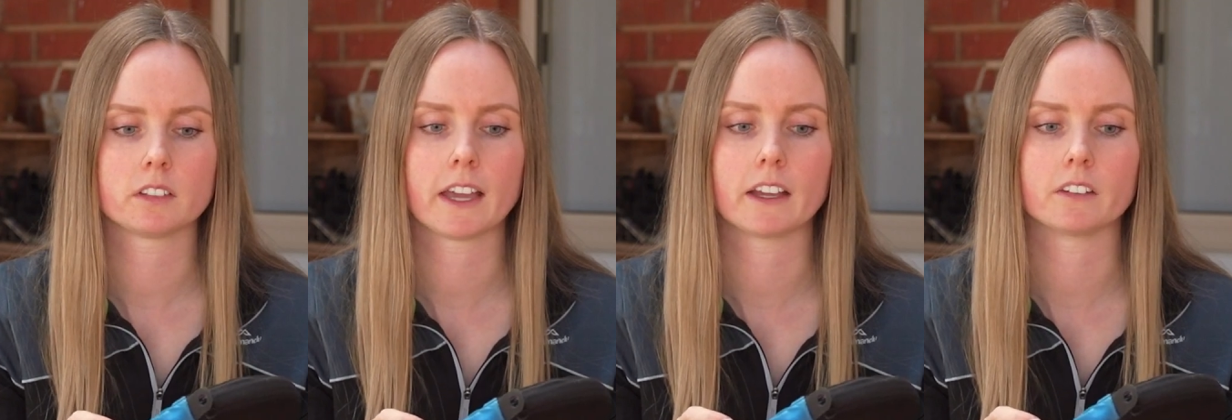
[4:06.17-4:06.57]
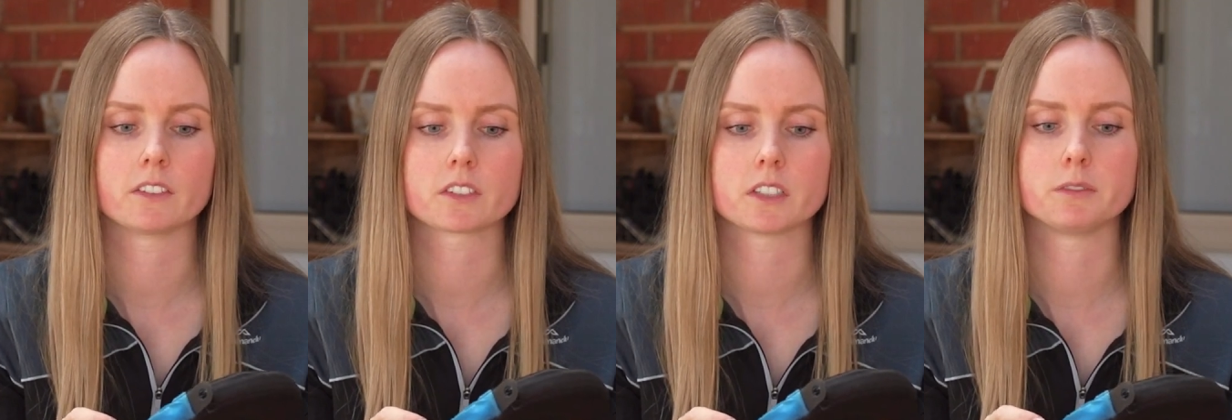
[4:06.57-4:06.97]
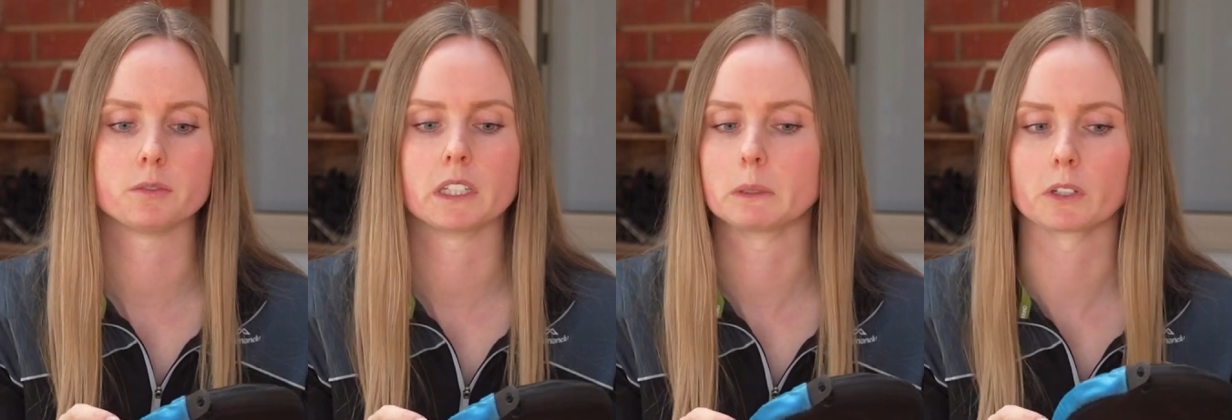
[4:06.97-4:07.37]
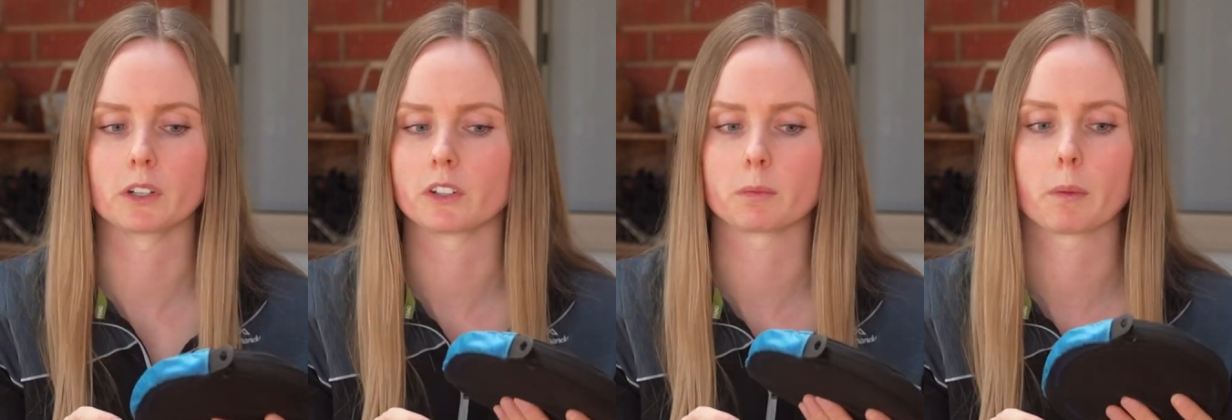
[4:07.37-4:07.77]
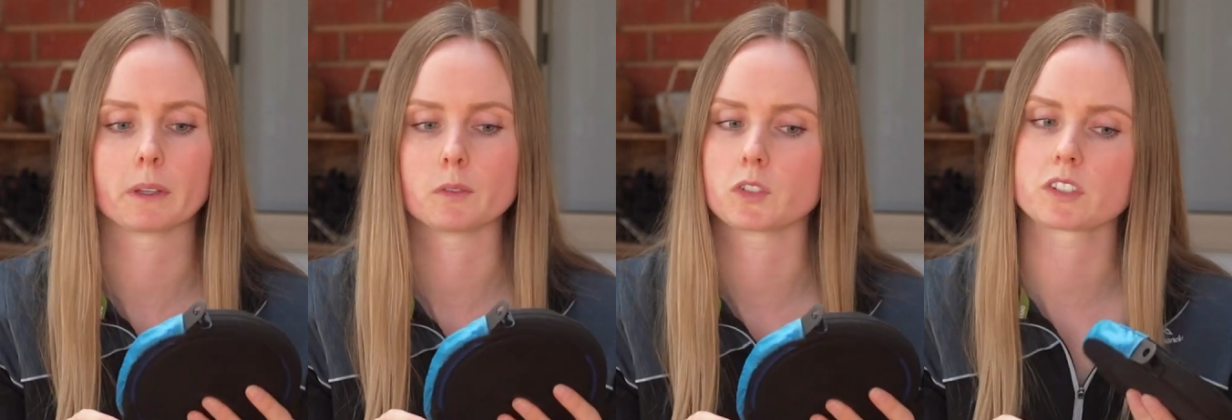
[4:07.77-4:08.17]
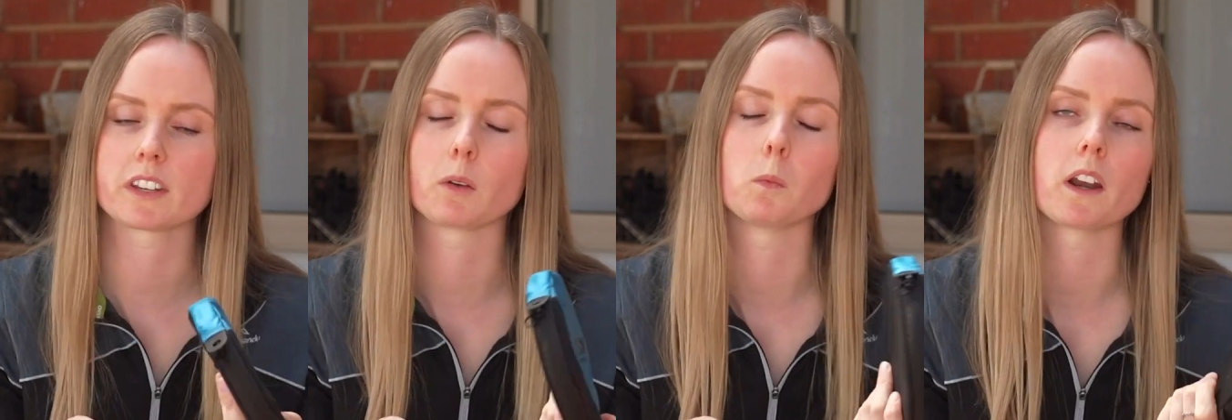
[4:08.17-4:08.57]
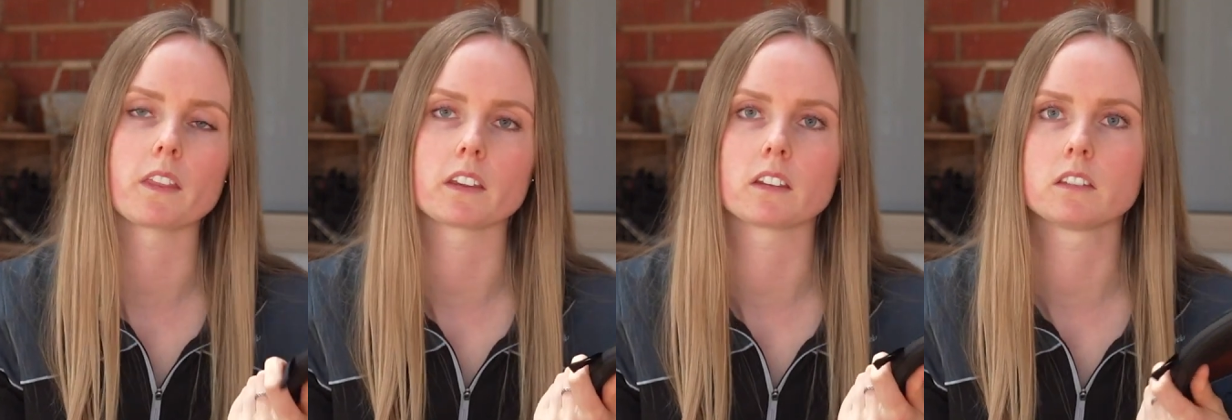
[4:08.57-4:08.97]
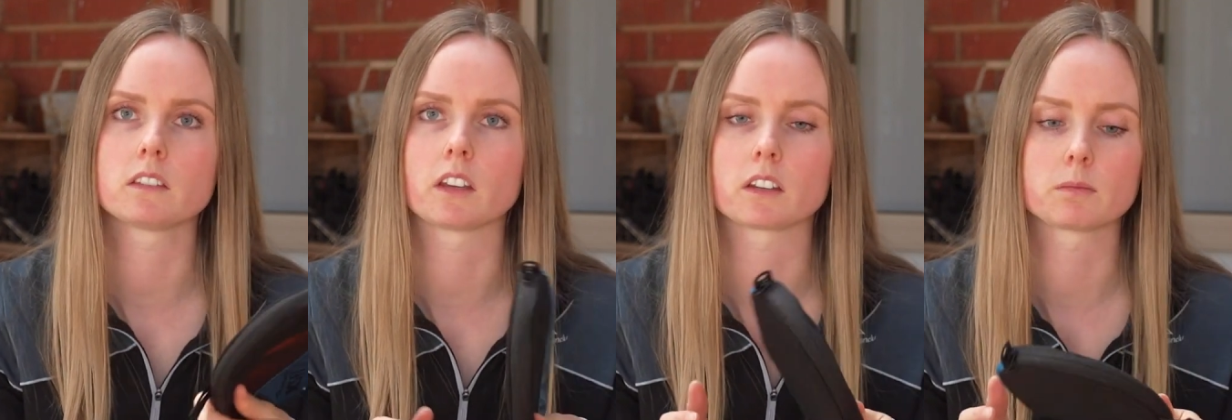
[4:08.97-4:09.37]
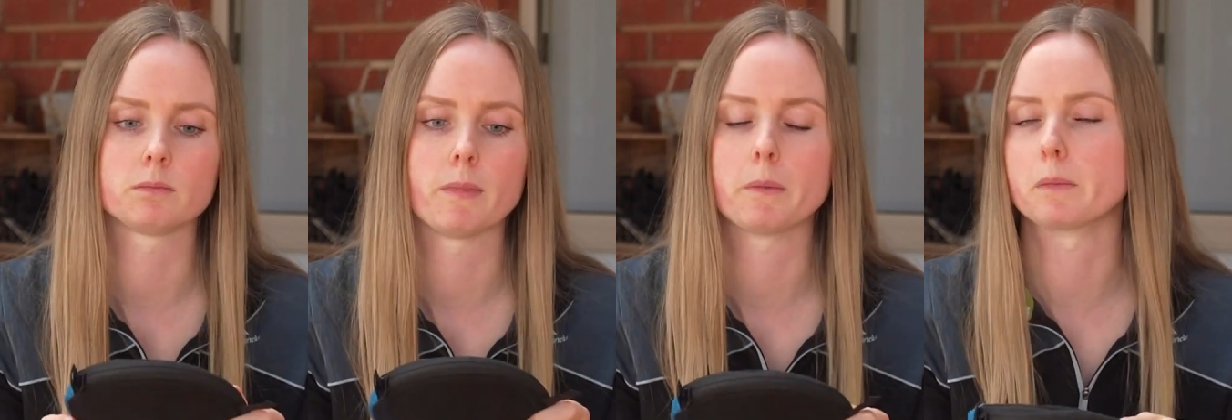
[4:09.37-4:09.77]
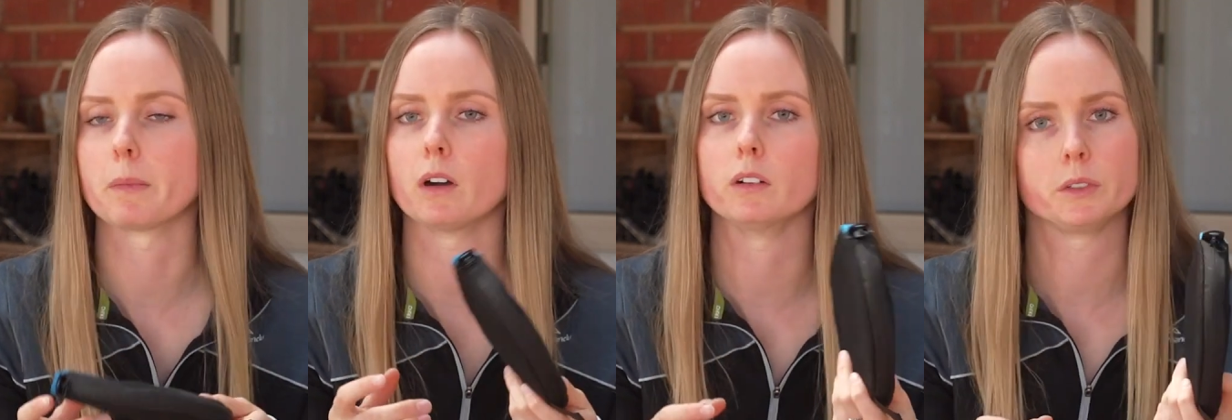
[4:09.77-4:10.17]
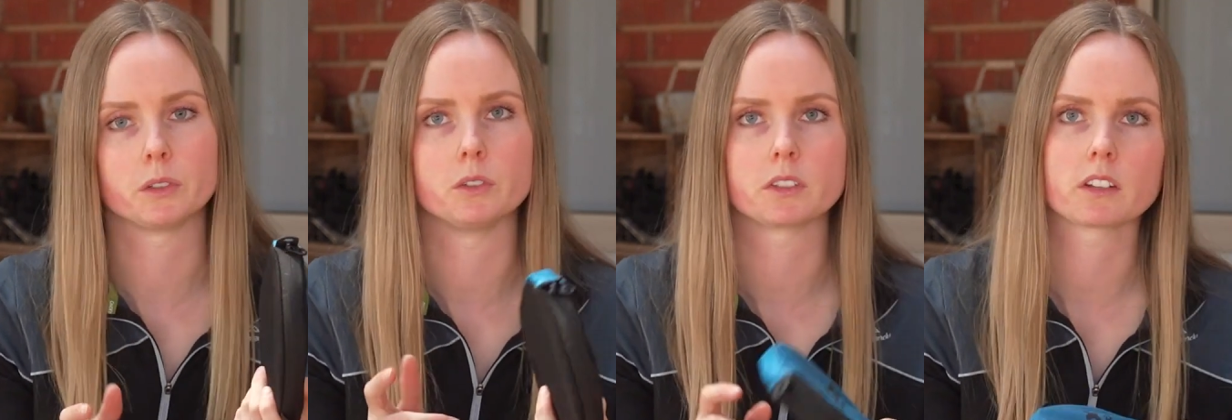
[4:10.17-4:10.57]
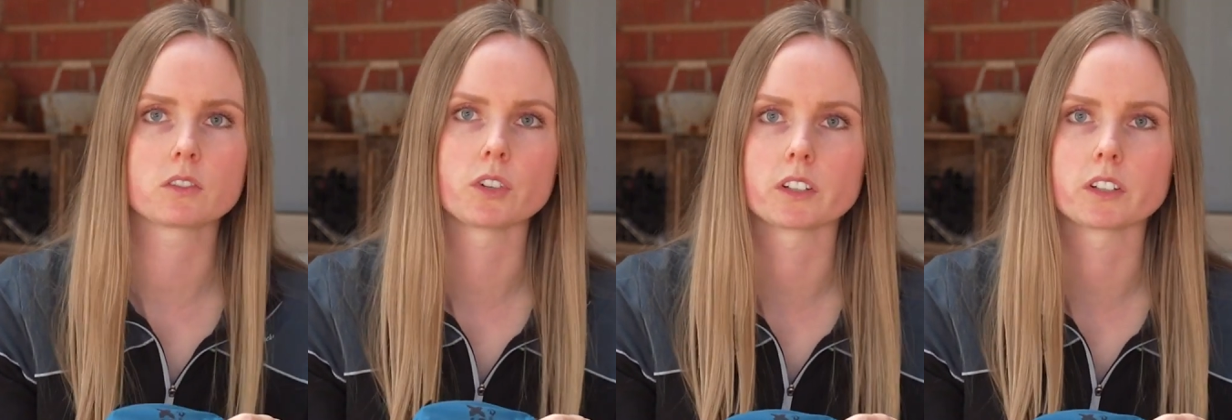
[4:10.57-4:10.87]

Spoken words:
And if you really wanted, you could probably even just take one of these, like maybe the bowl, you could use that to